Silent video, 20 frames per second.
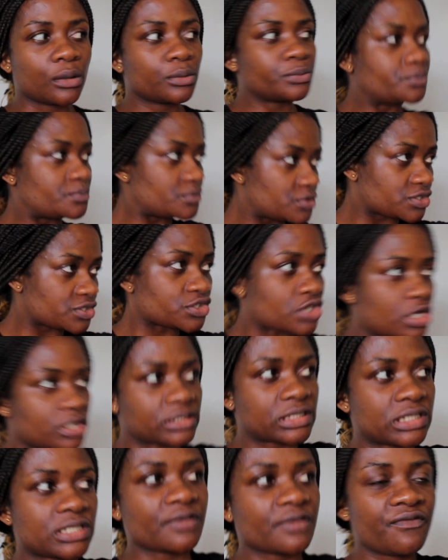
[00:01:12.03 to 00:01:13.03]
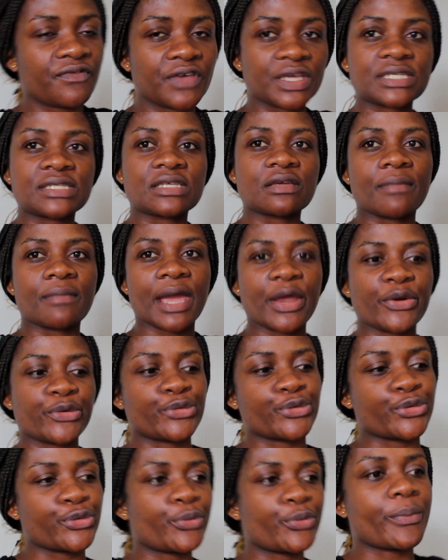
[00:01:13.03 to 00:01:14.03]
I'll start fixing my
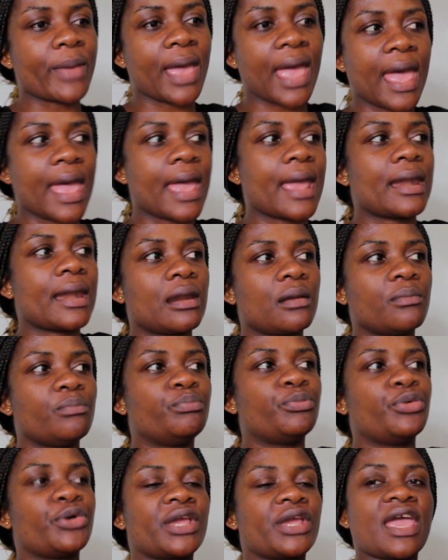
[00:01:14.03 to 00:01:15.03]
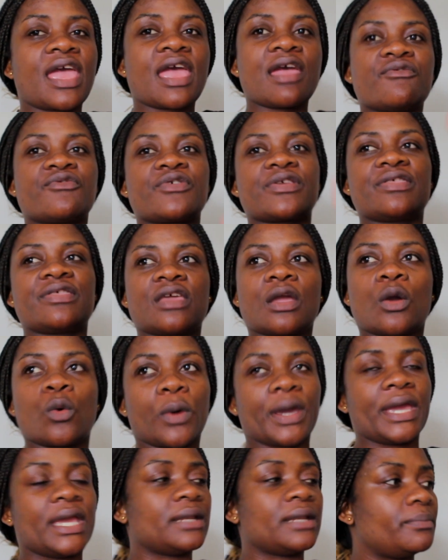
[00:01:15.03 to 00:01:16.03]
room and putting everything
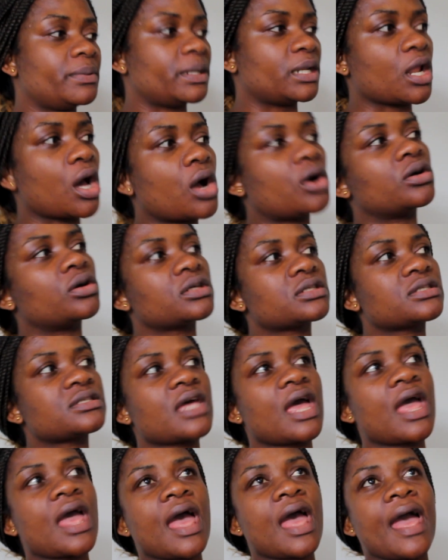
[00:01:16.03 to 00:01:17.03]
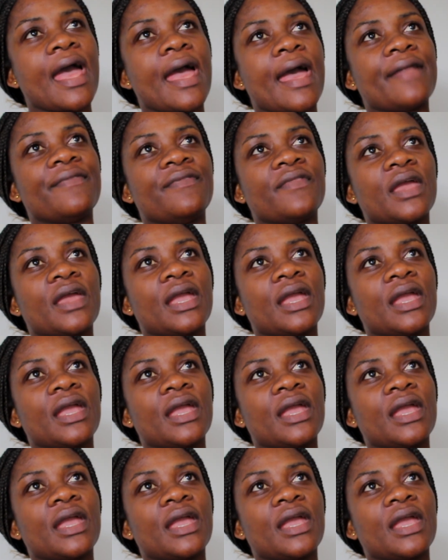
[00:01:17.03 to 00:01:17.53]
where it belongs, and